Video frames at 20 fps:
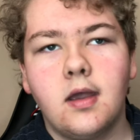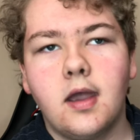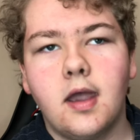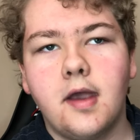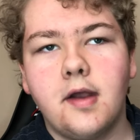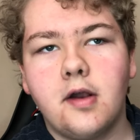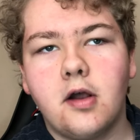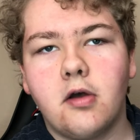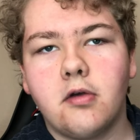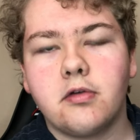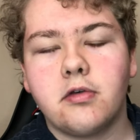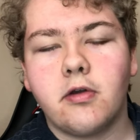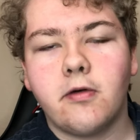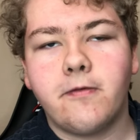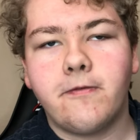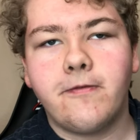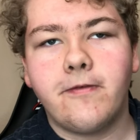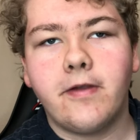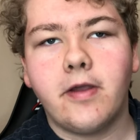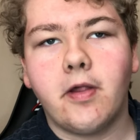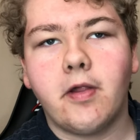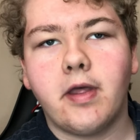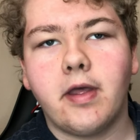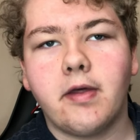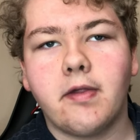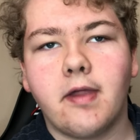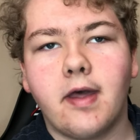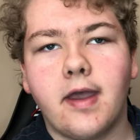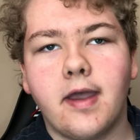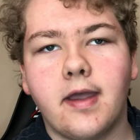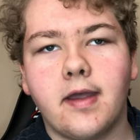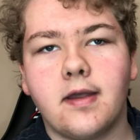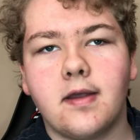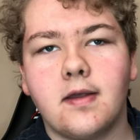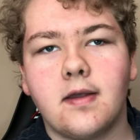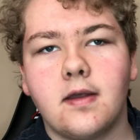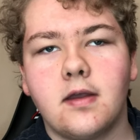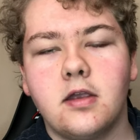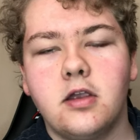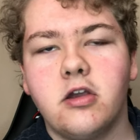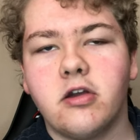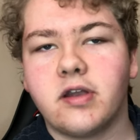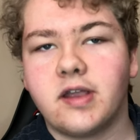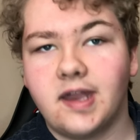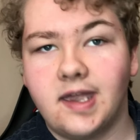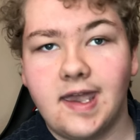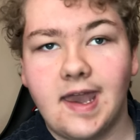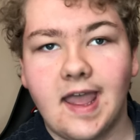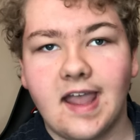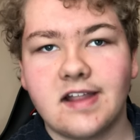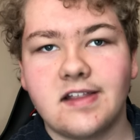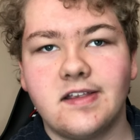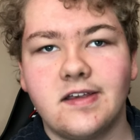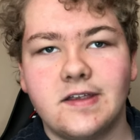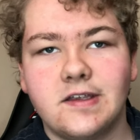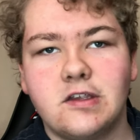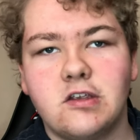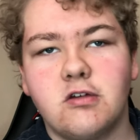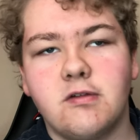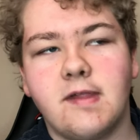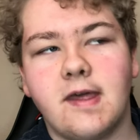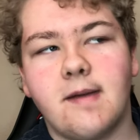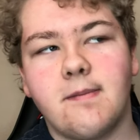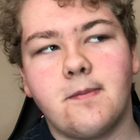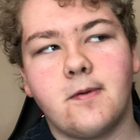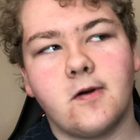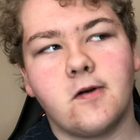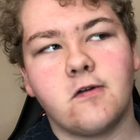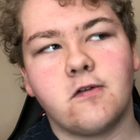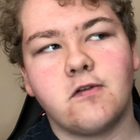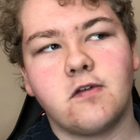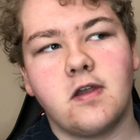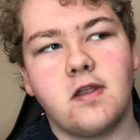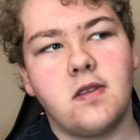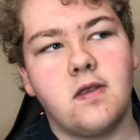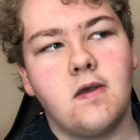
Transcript: and also feeling like you're connected to that person.